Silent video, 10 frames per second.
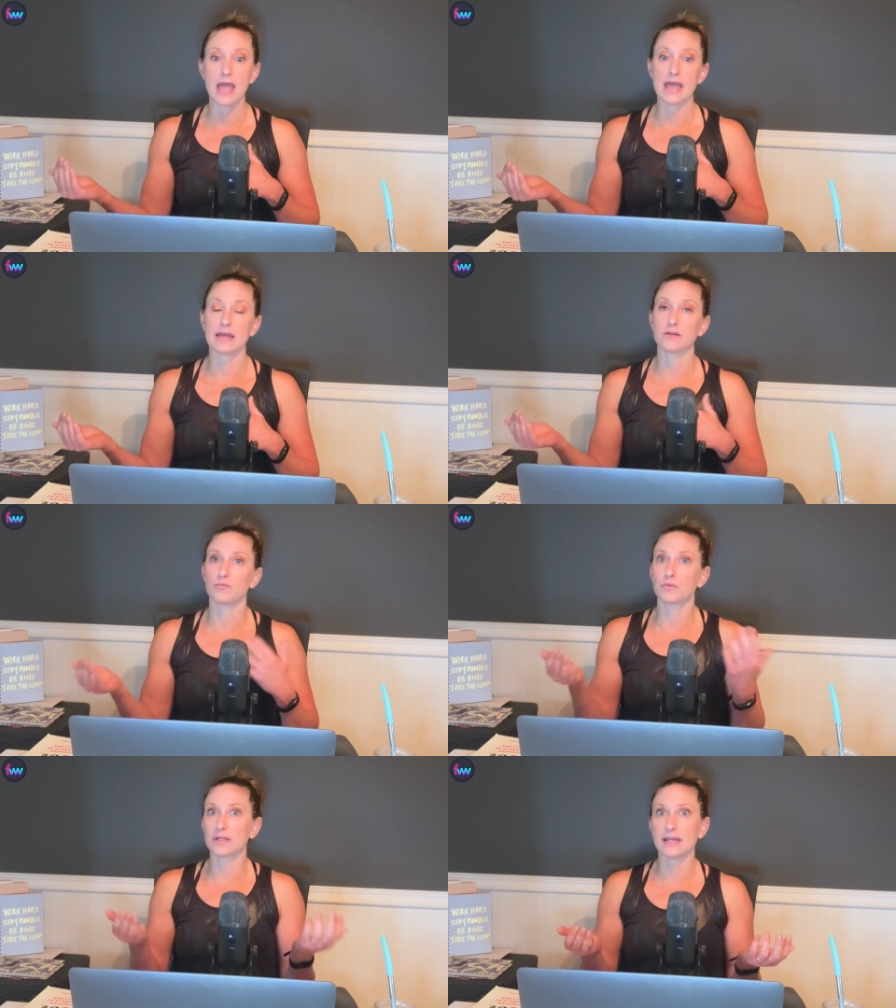
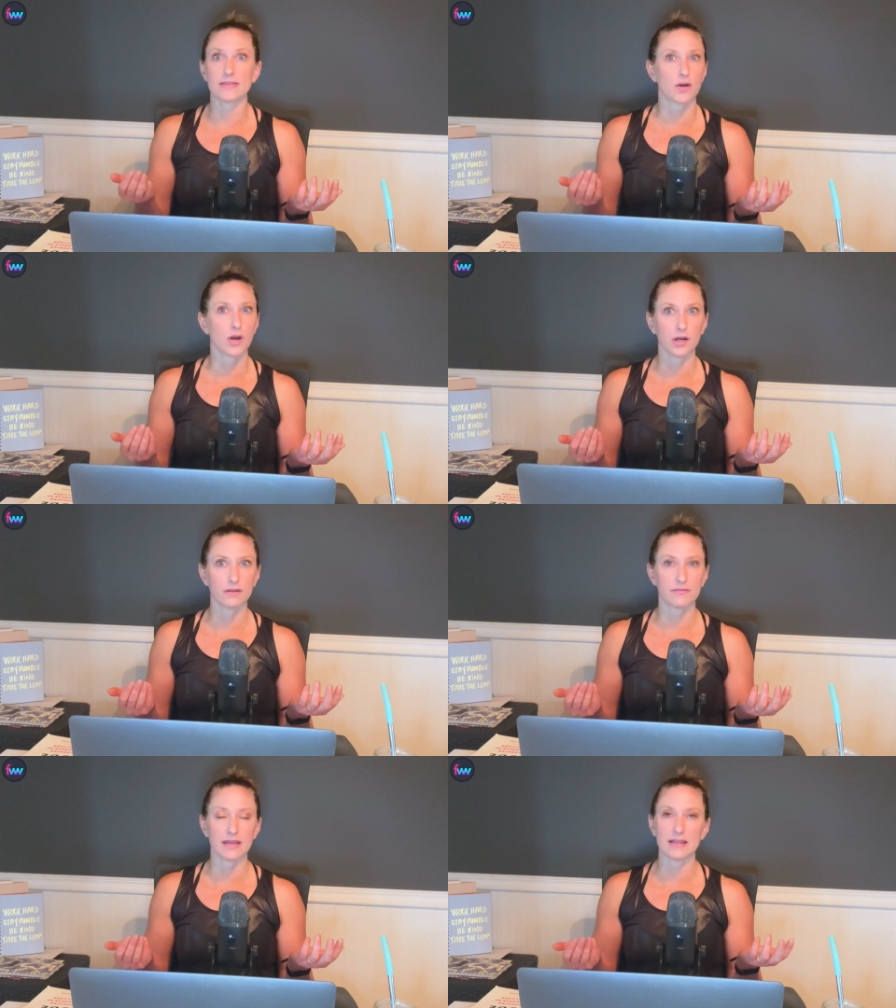And really, at the
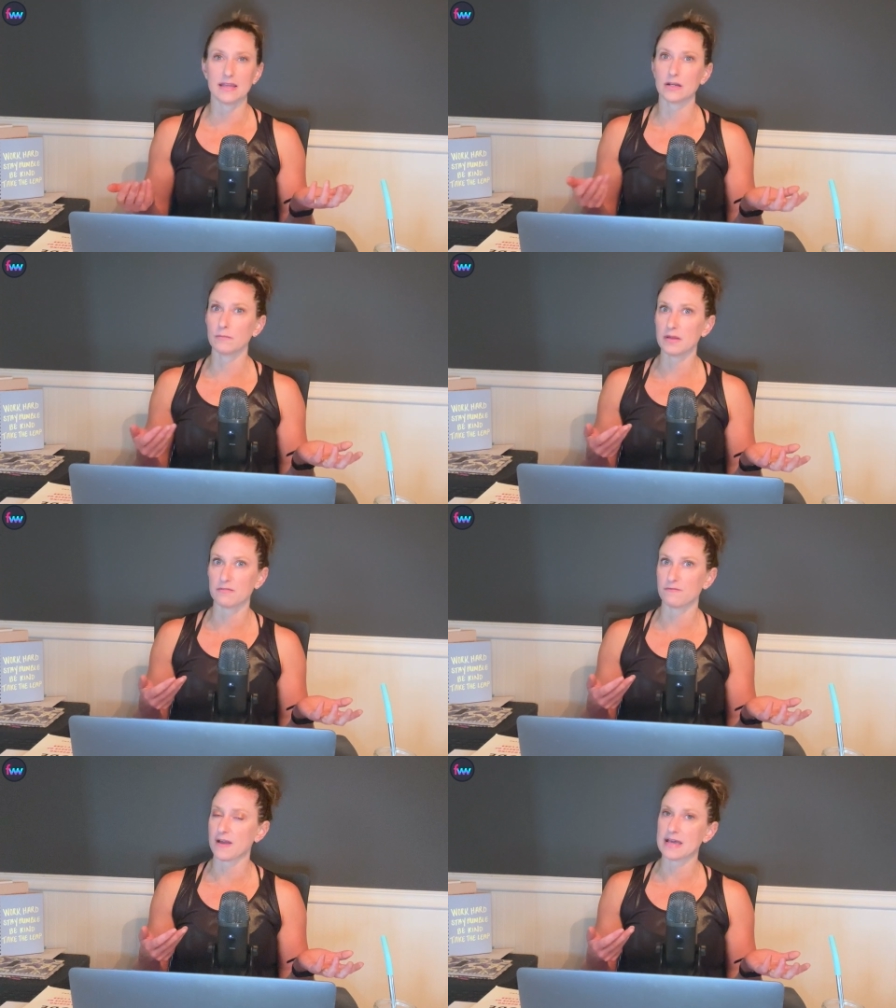heart of it,
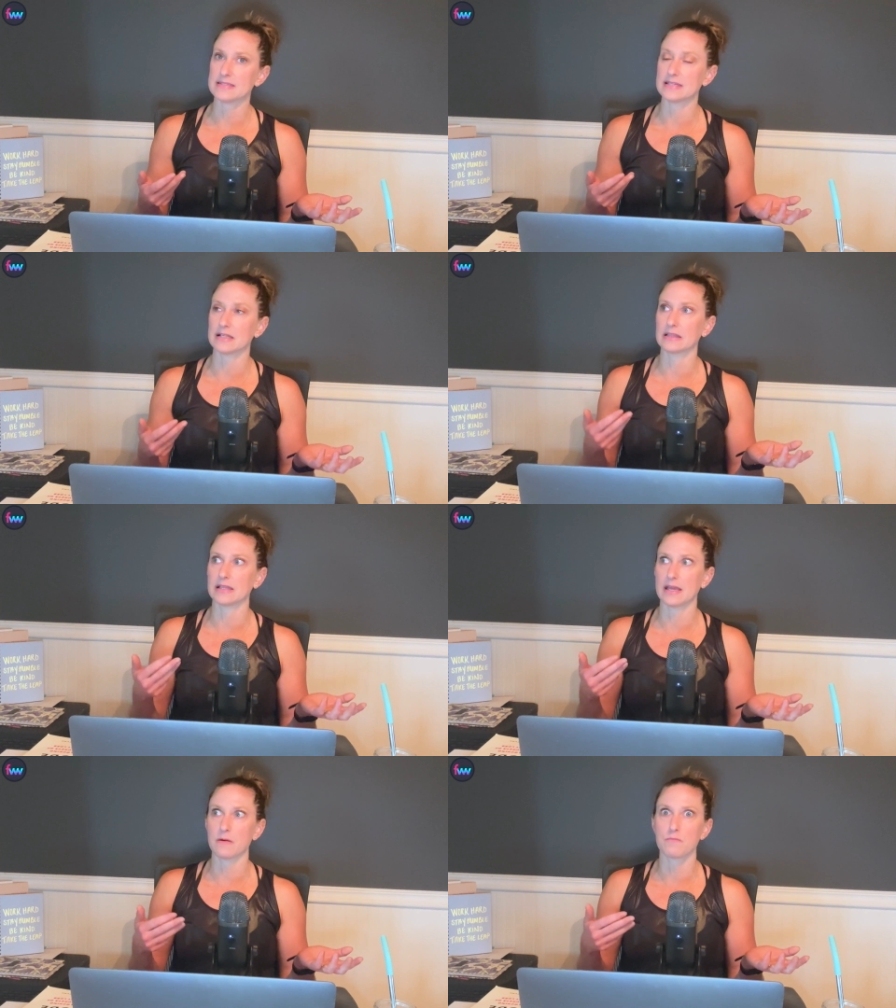intermittent fasting,
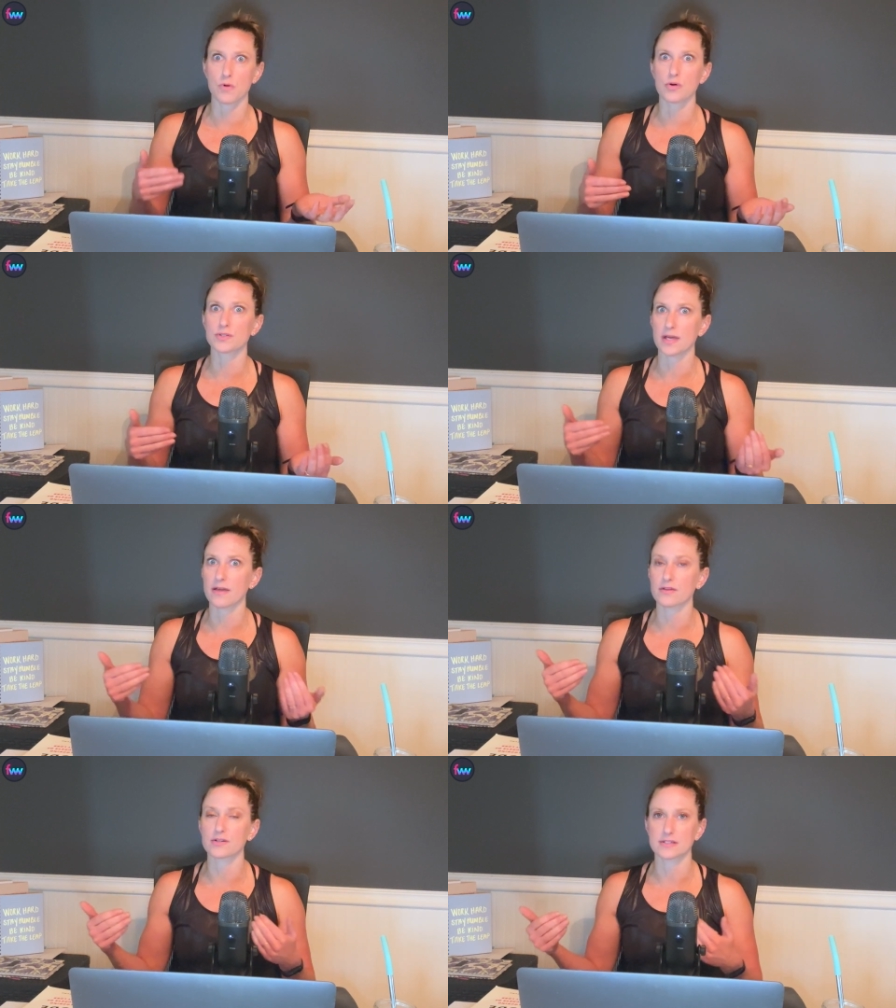like most
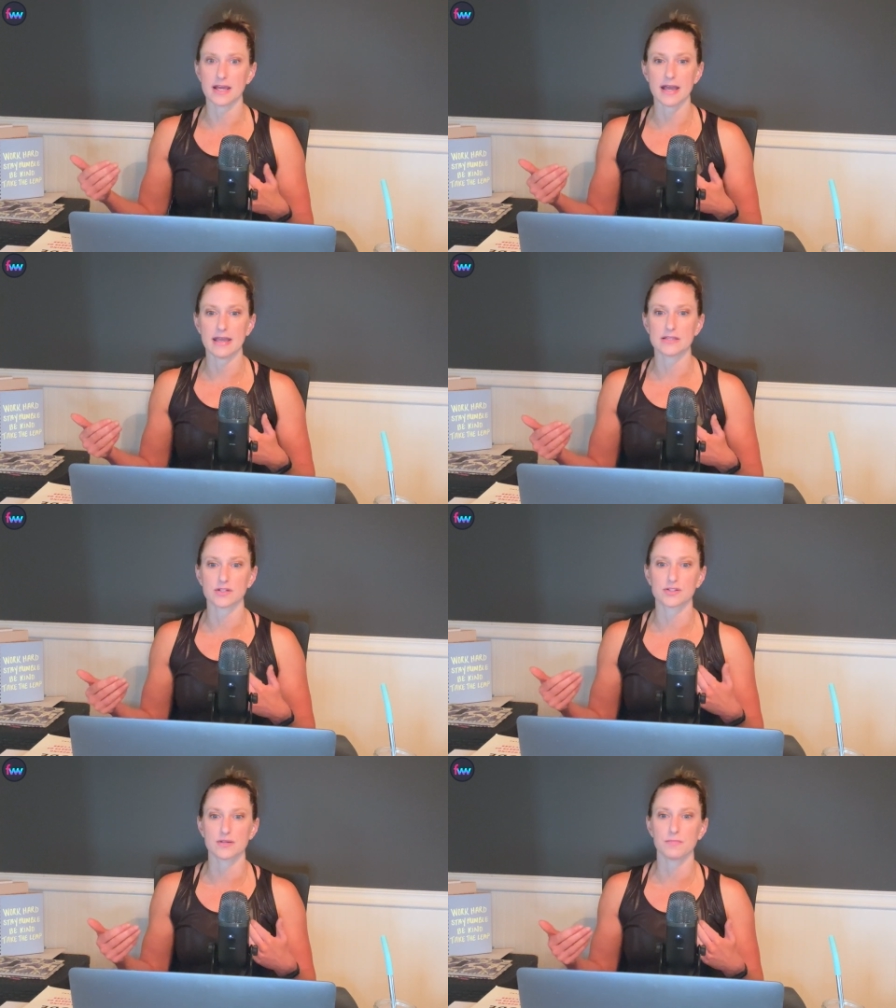other diets,
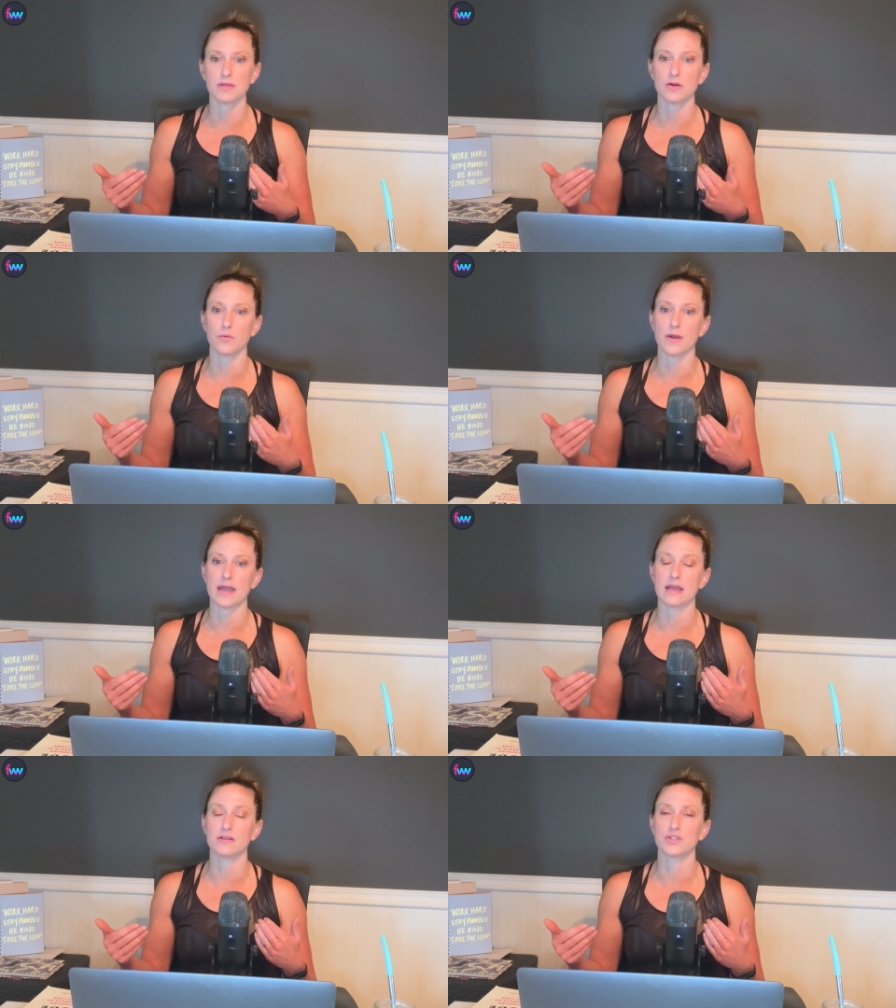are simply a
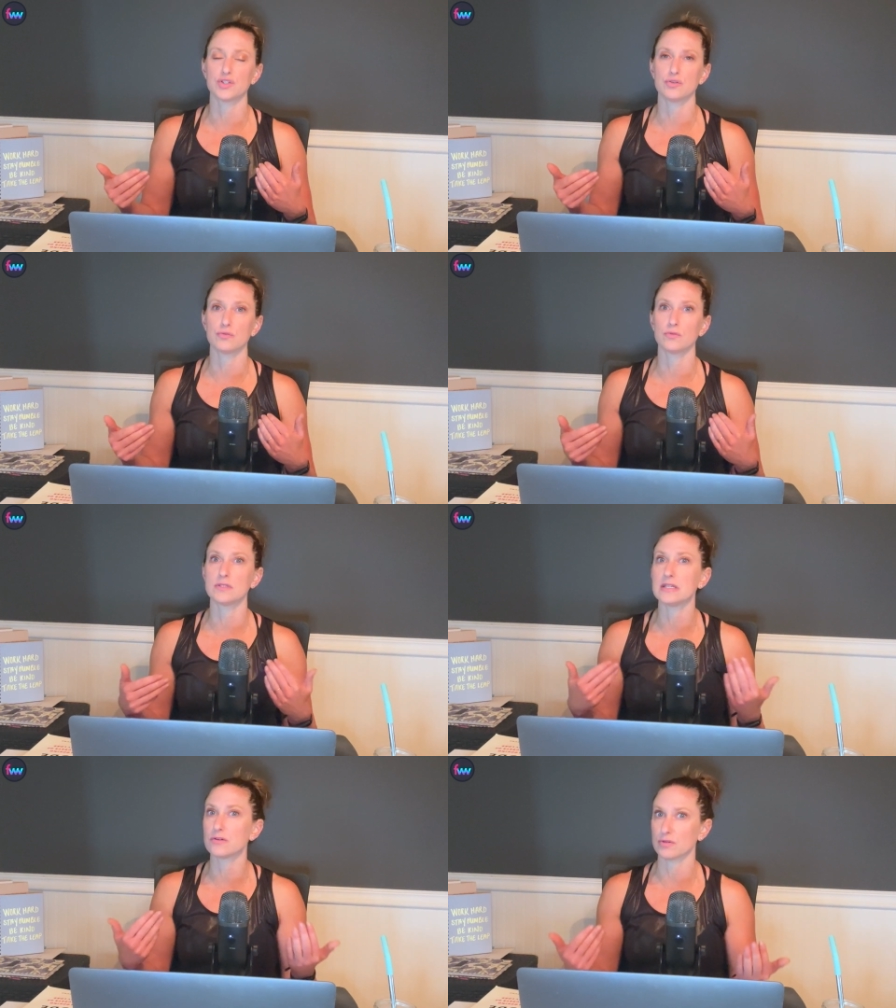way to
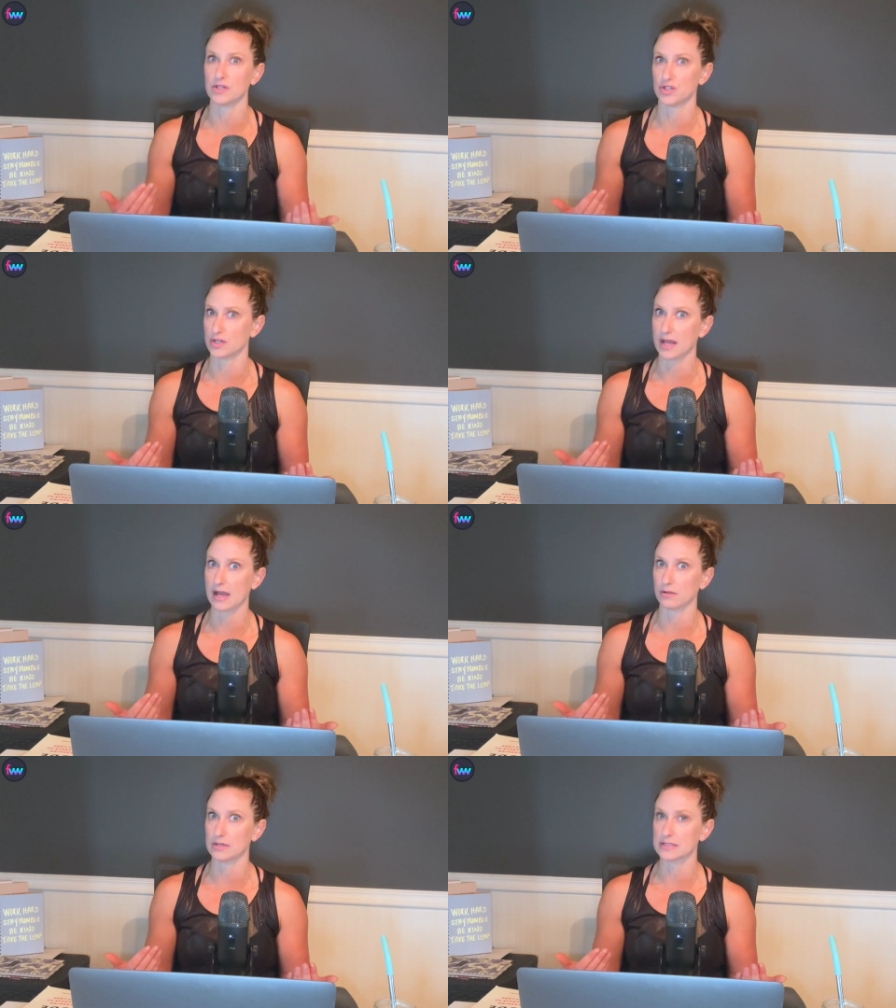decrease your
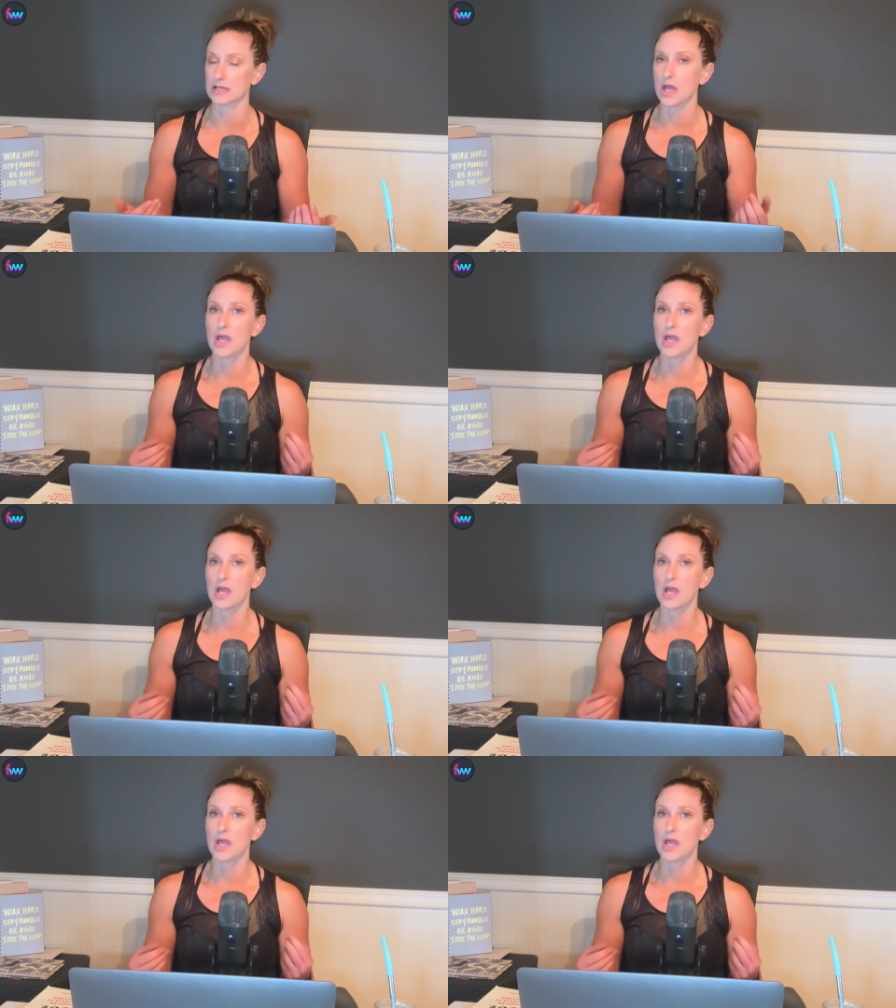calories.